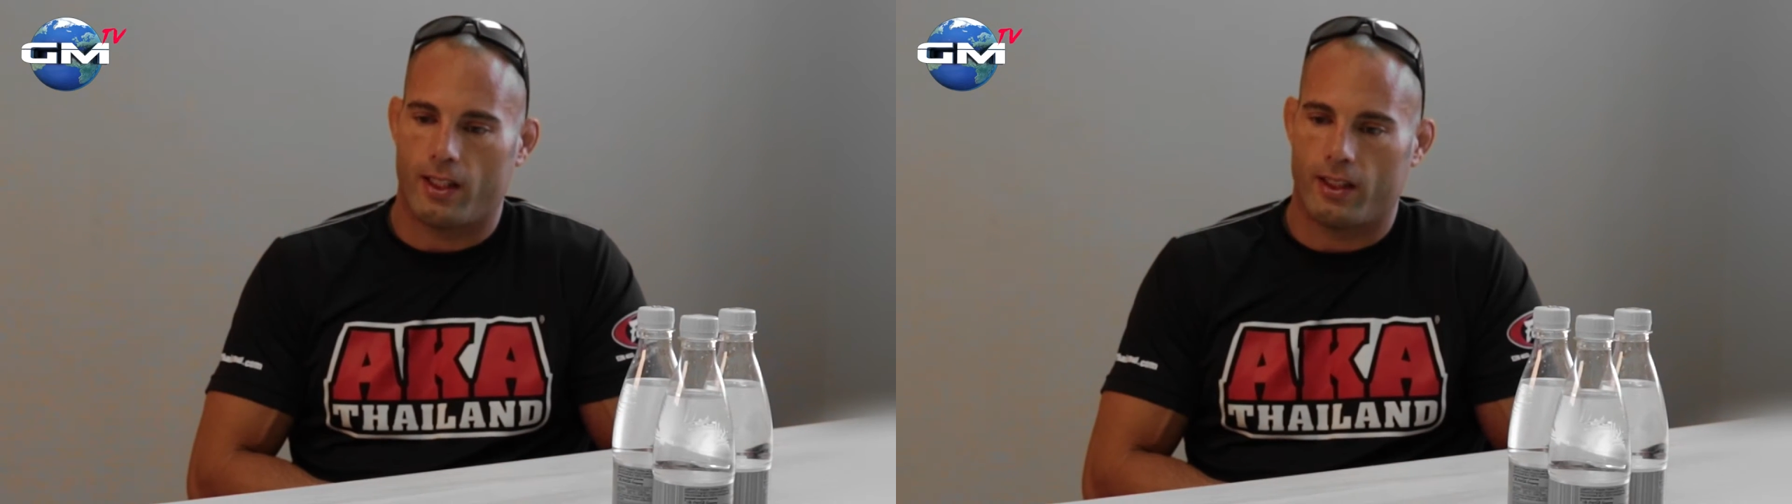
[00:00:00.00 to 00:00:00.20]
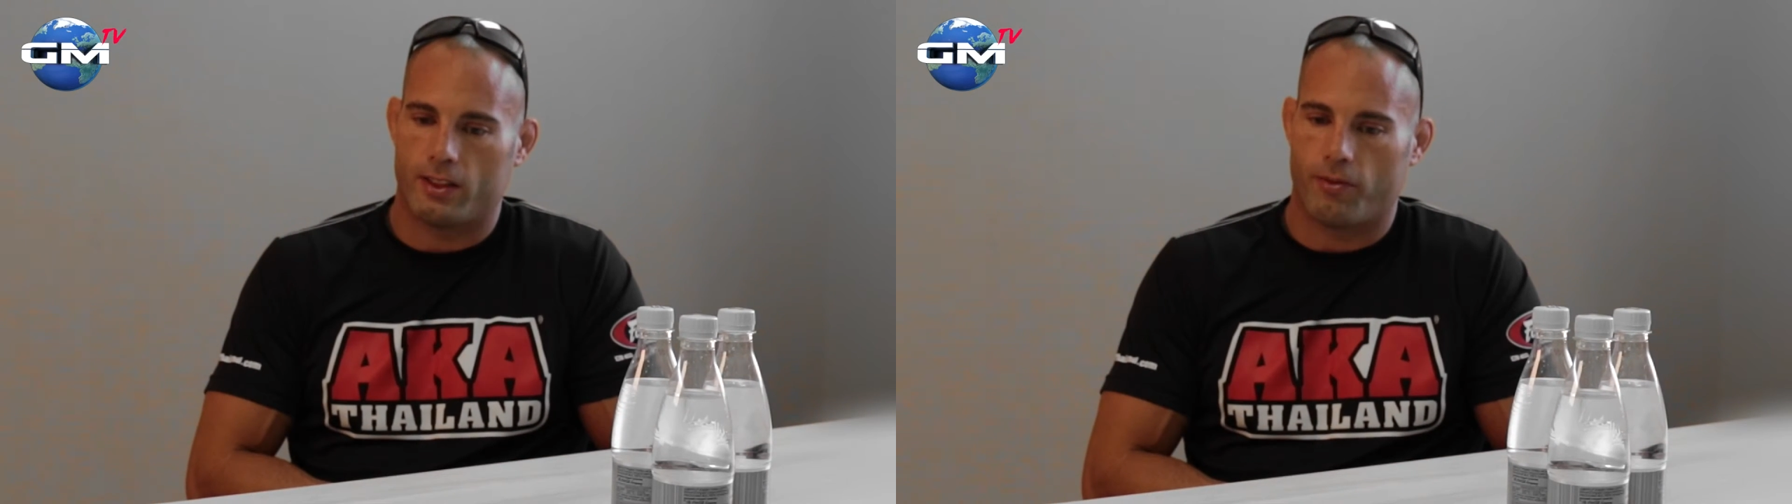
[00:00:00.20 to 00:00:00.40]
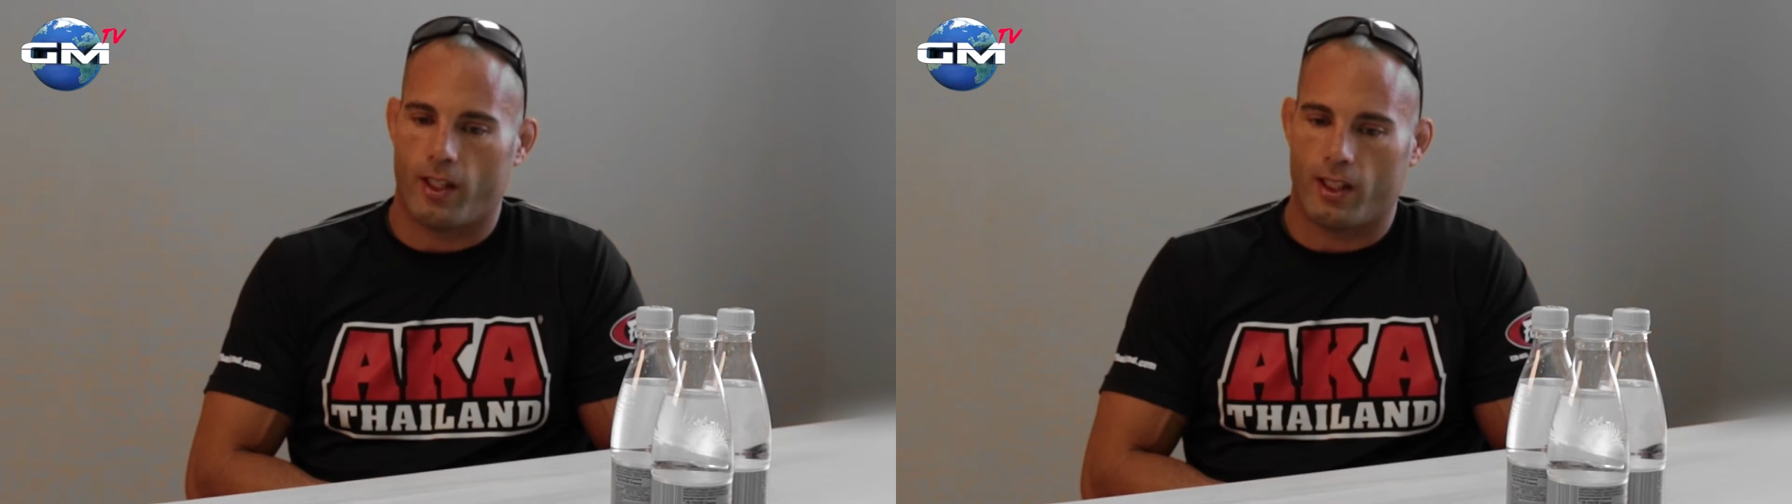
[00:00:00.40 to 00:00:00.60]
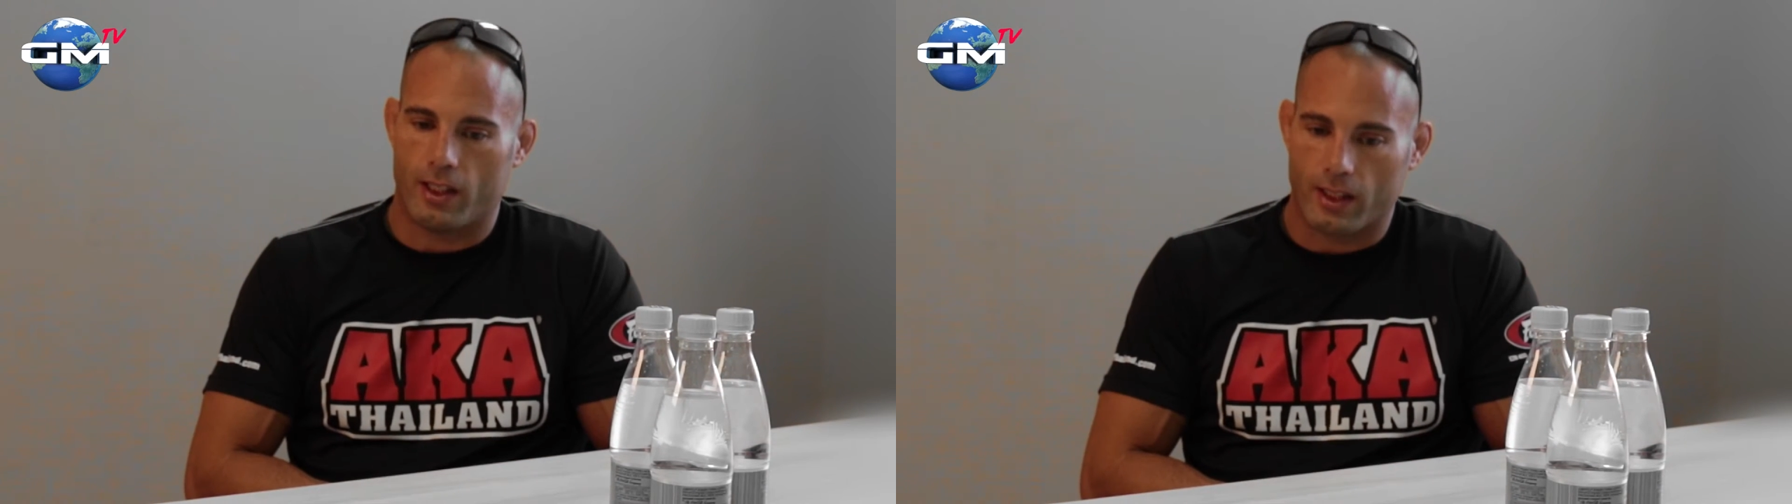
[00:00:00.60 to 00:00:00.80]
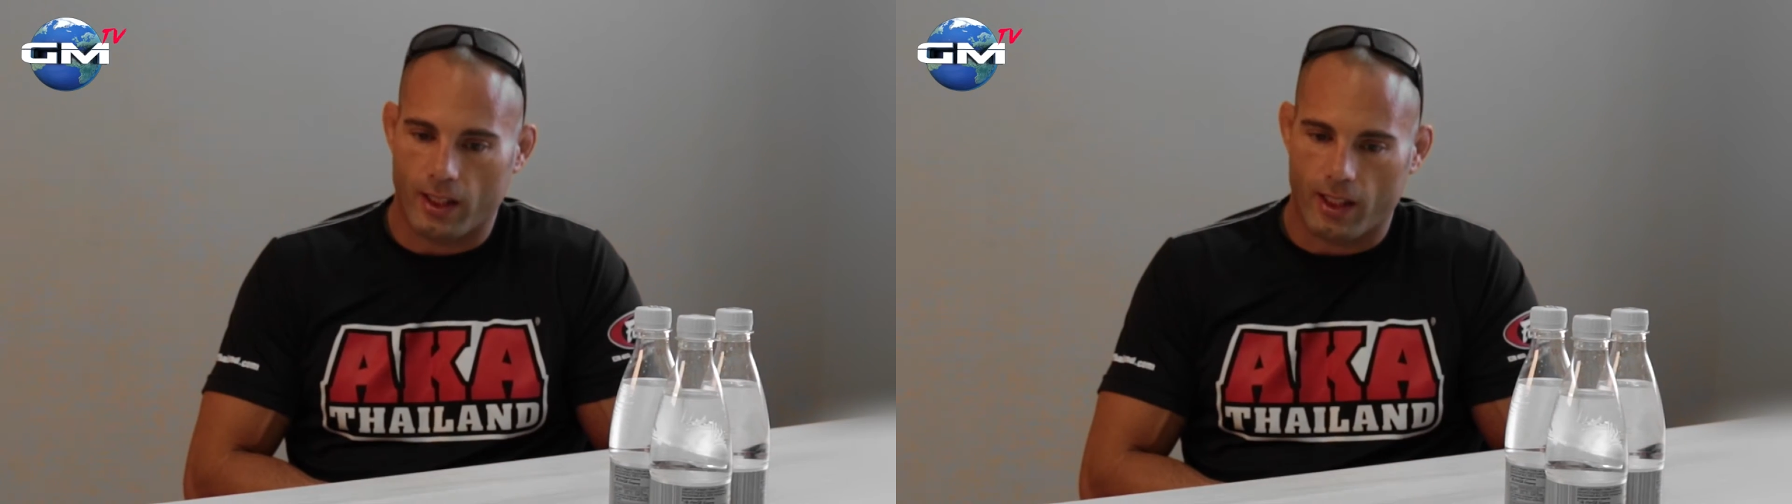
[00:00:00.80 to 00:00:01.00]
and he's
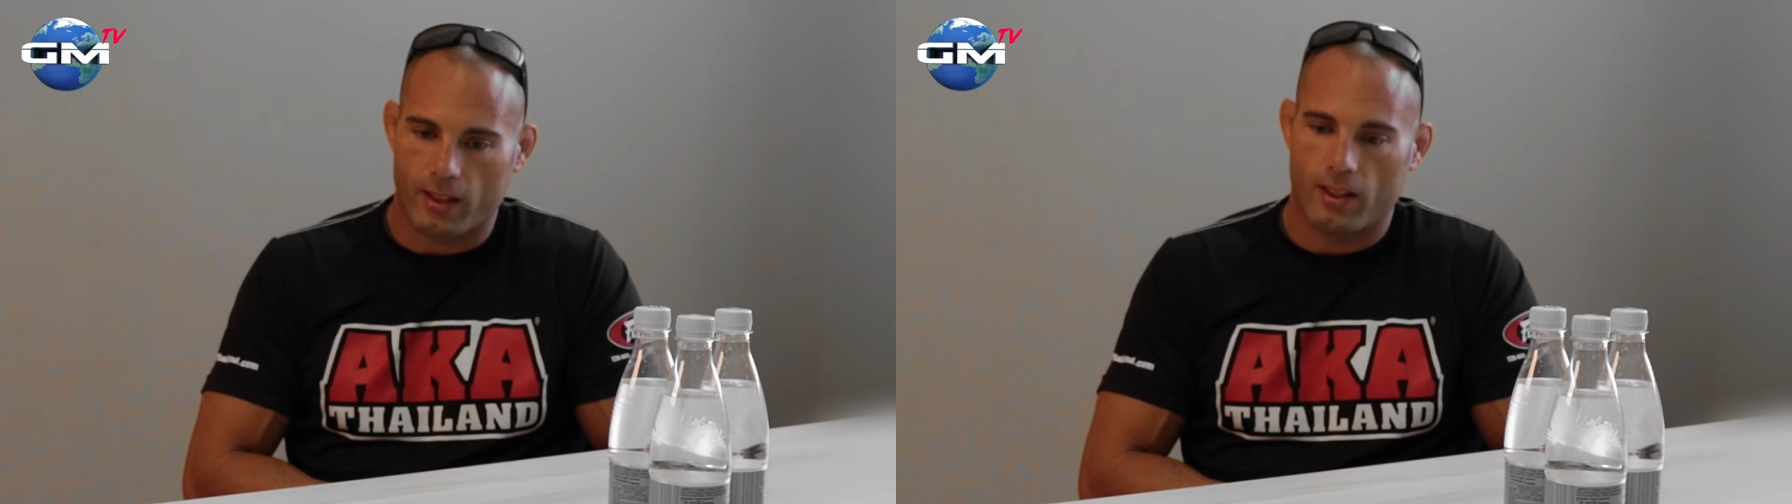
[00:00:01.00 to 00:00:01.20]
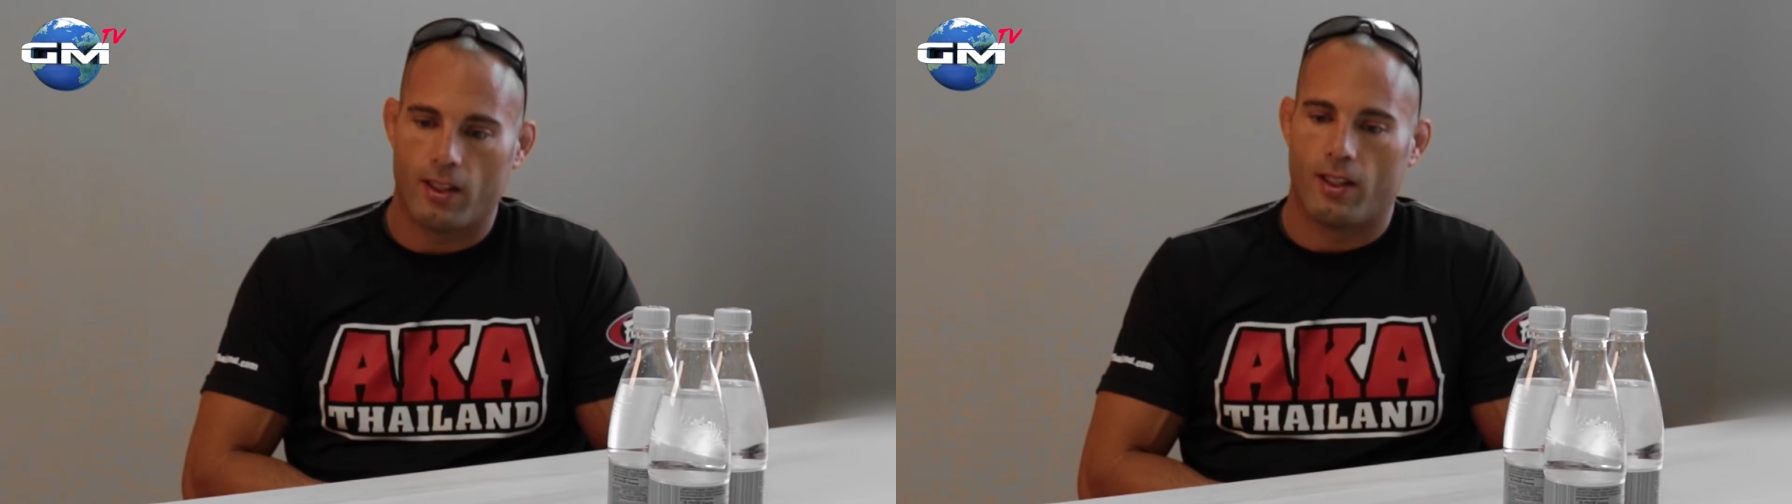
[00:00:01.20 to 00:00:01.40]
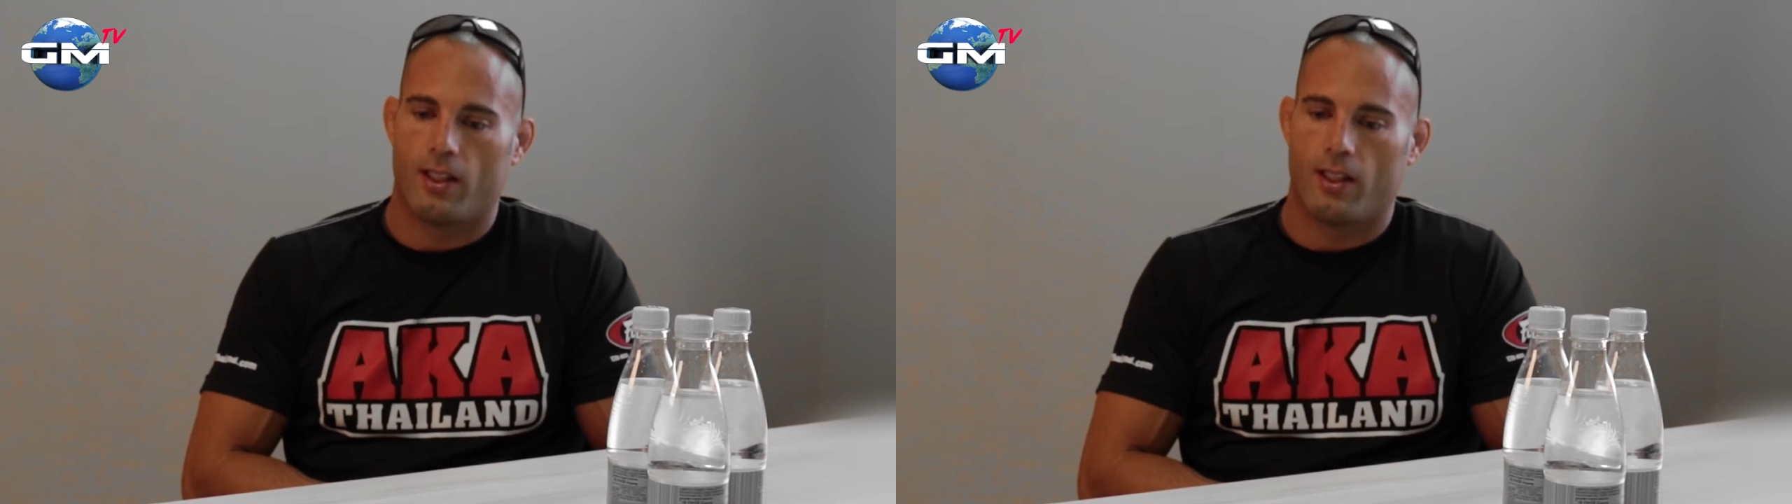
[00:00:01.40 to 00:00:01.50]
fighting again.